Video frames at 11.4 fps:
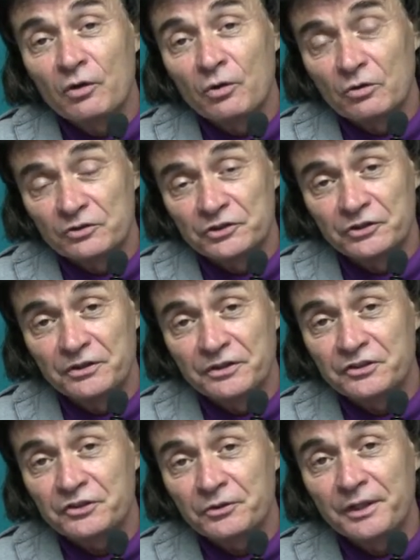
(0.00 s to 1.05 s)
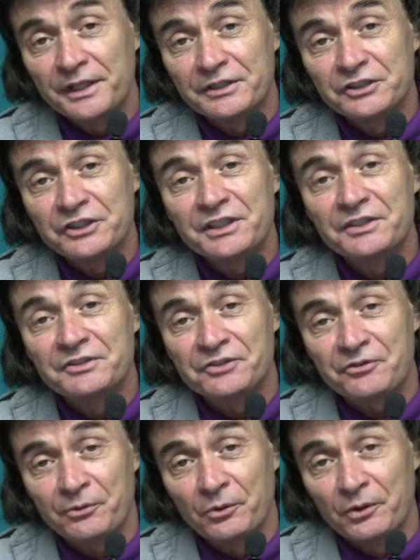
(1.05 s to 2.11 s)
holes you could strain
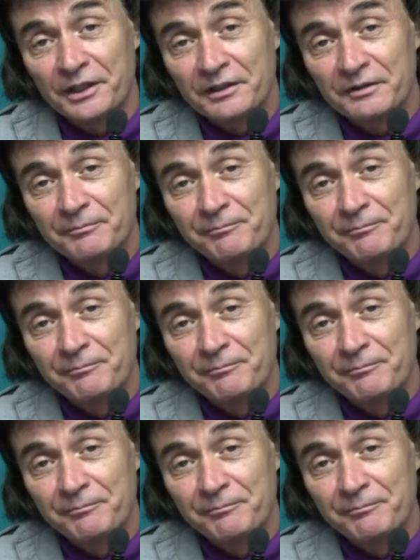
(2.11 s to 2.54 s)
cheese through it.